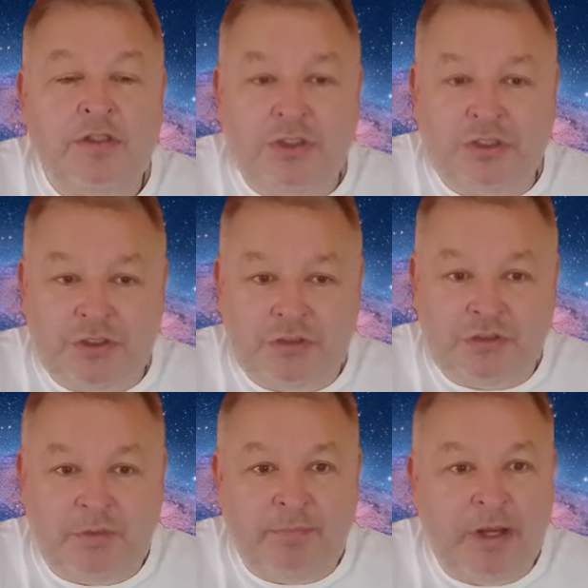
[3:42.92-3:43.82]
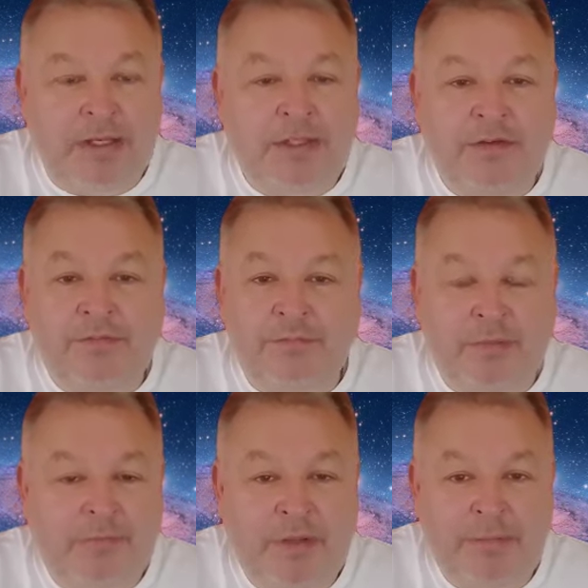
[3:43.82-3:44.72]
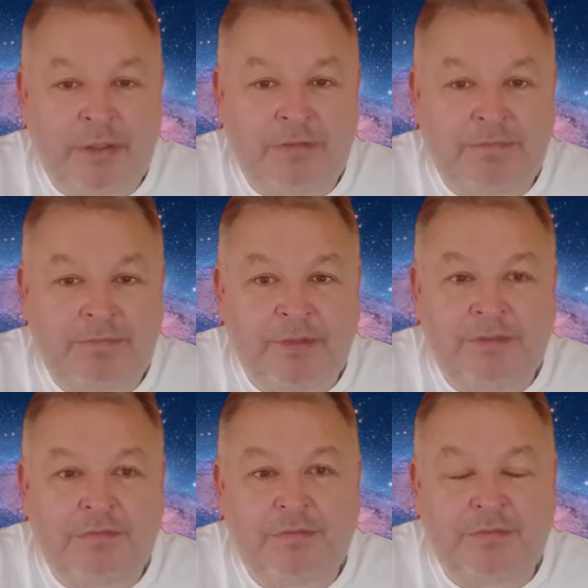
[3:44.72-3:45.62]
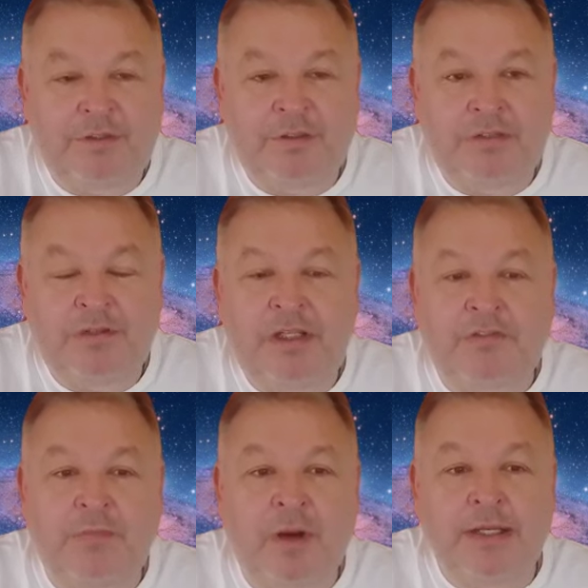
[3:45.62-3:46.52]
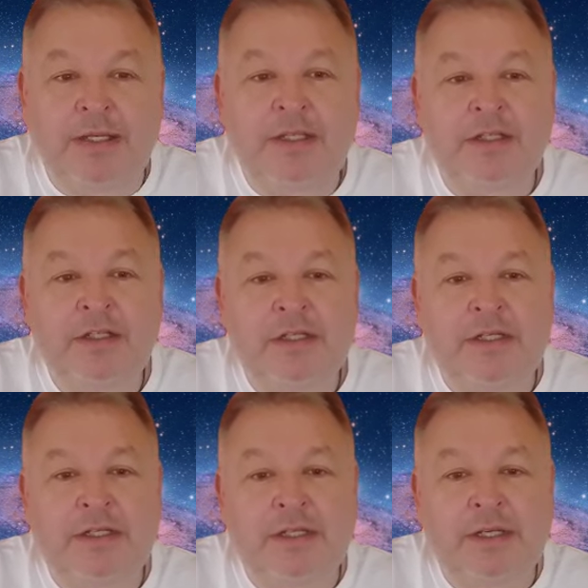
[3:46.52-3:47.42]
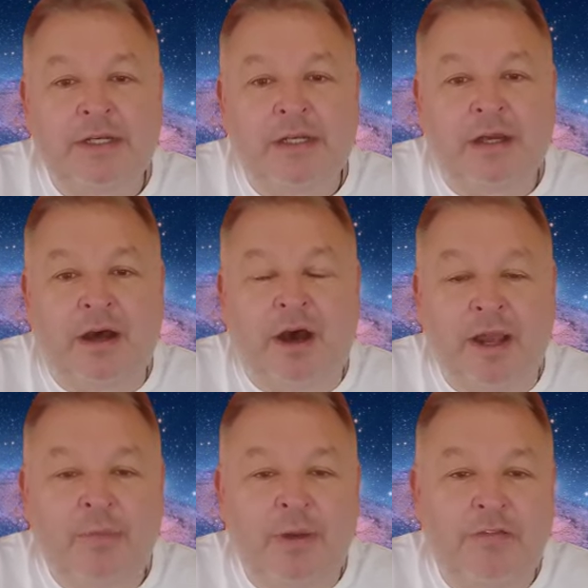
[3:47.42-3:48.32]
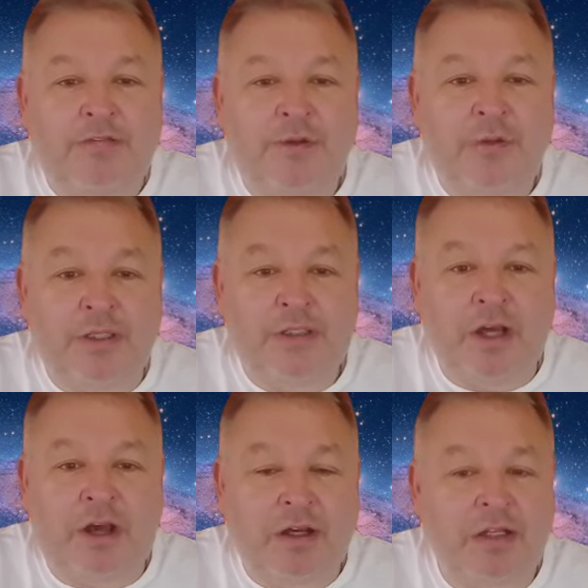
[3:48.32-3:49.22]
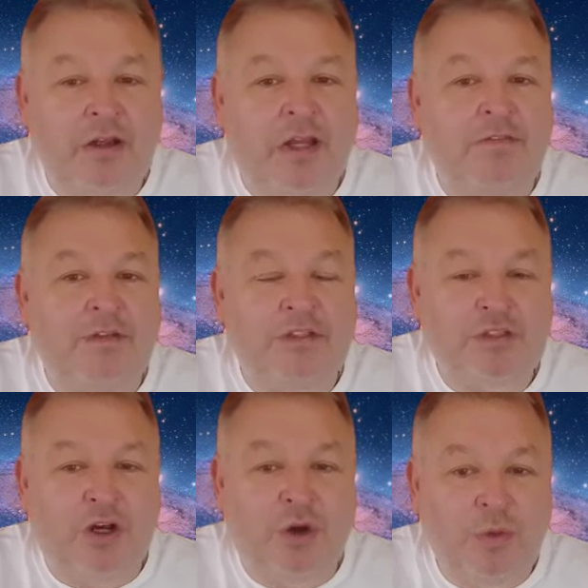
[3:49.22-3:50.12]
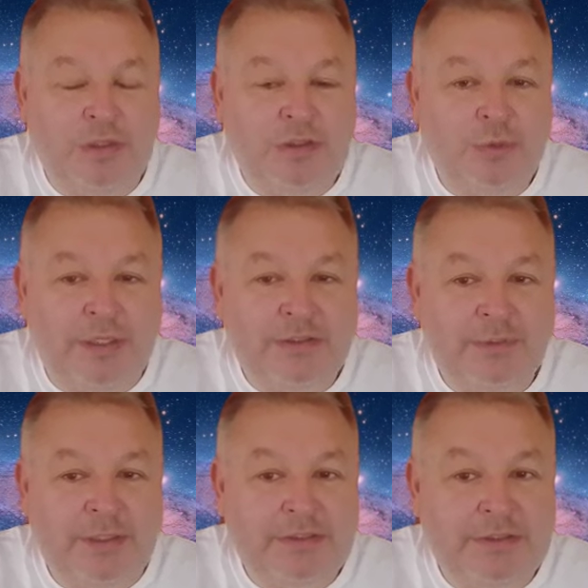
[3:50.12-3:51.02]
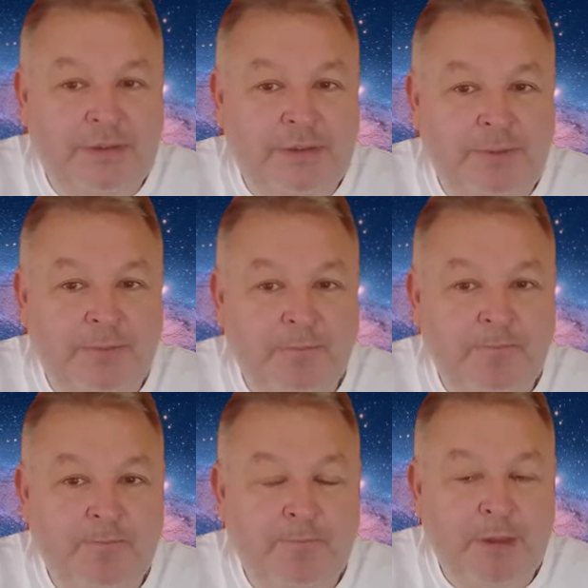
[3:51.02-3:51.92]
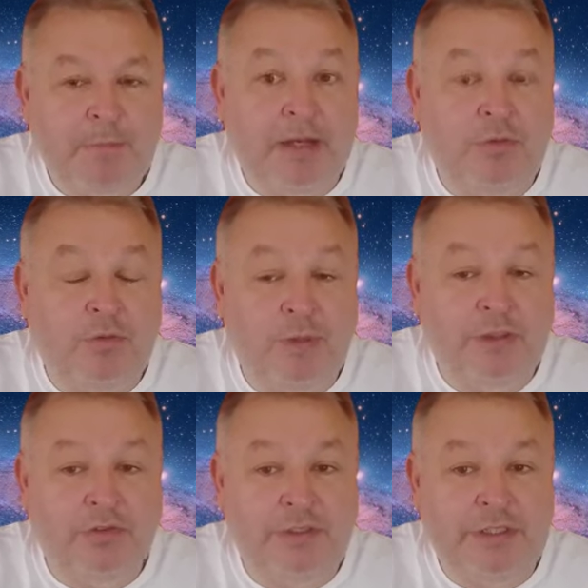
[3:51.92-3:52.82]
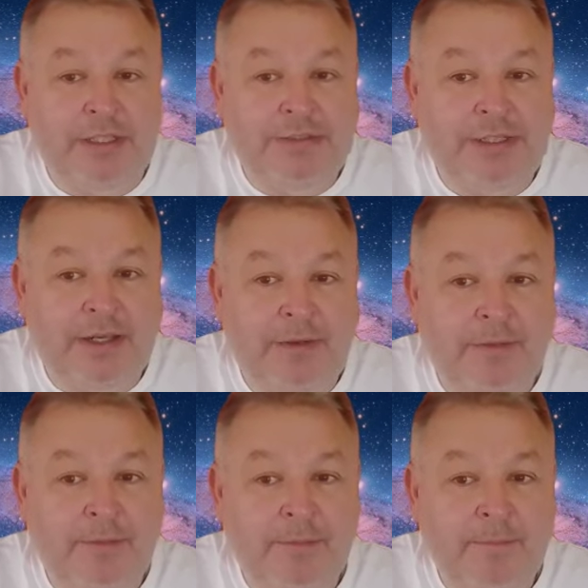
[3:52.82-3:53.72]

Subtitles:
Just as a reminder, maybe if you need reminding, I went through a dark night of the soul in 2022, almost 3 years ago.